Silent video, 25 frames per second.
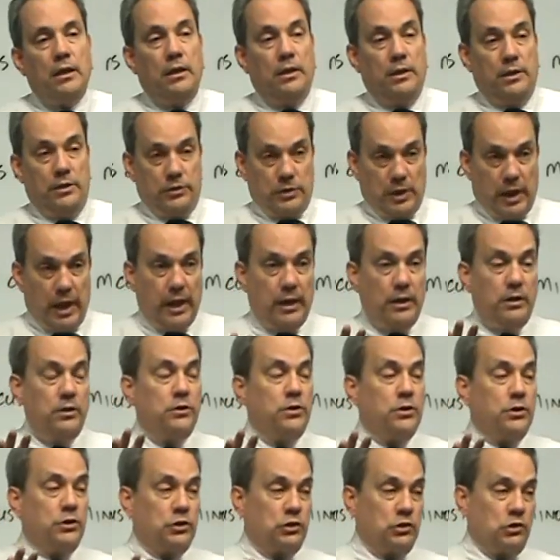is a
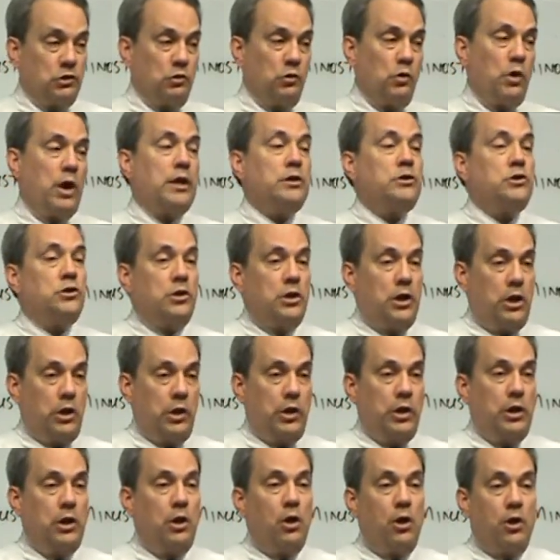
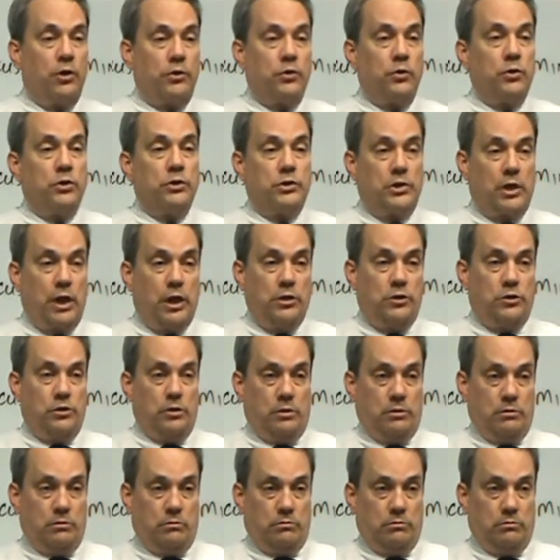discretionary authorization.
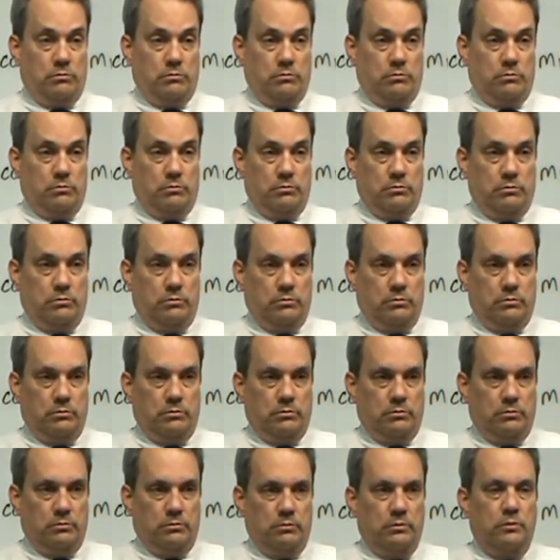
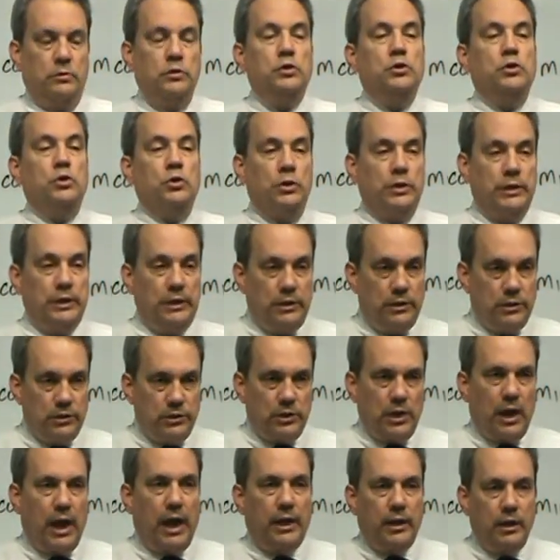You'll need to
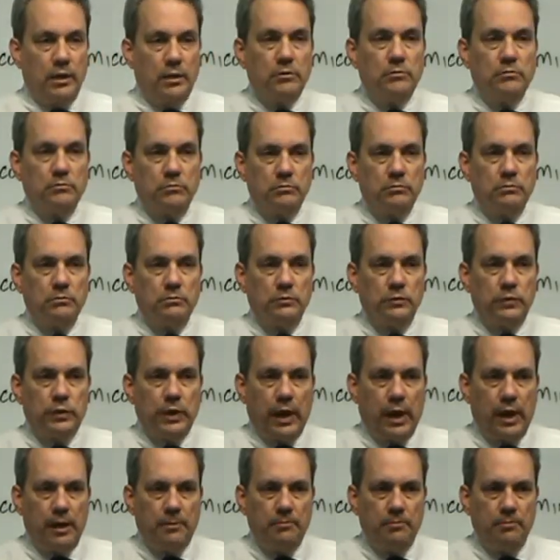sign it,
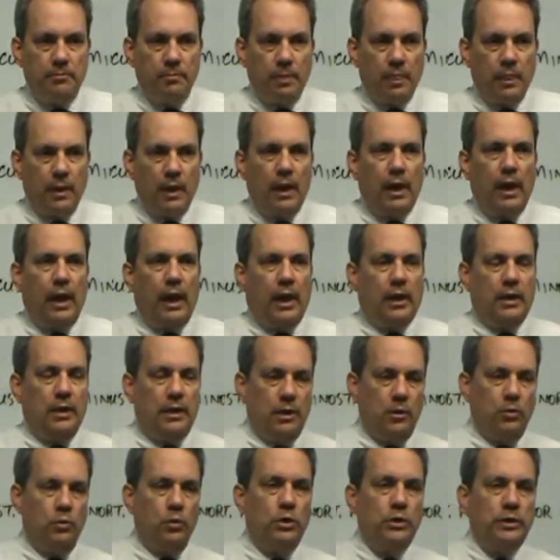okay? And
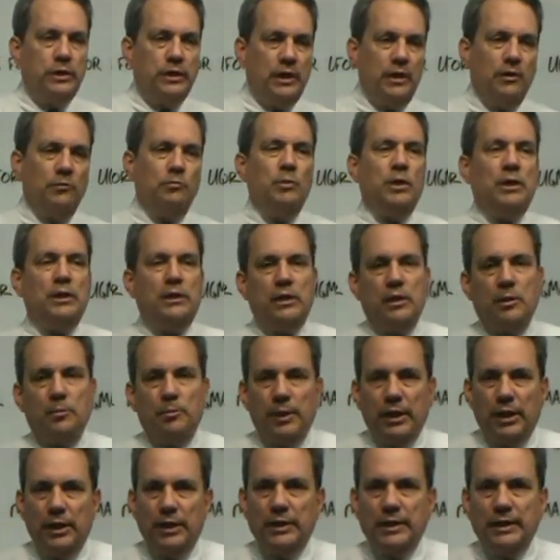it will give me the
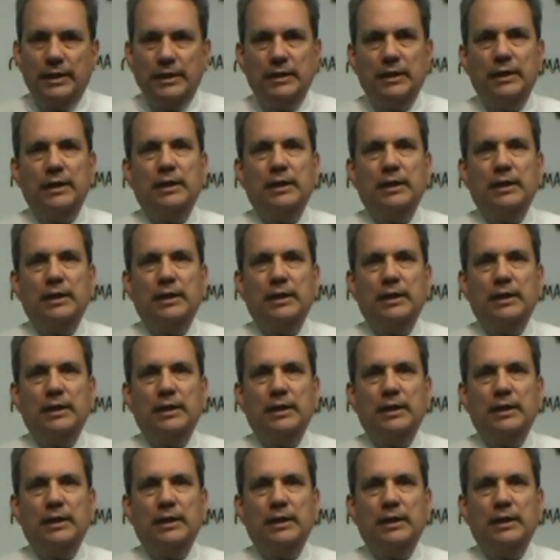ability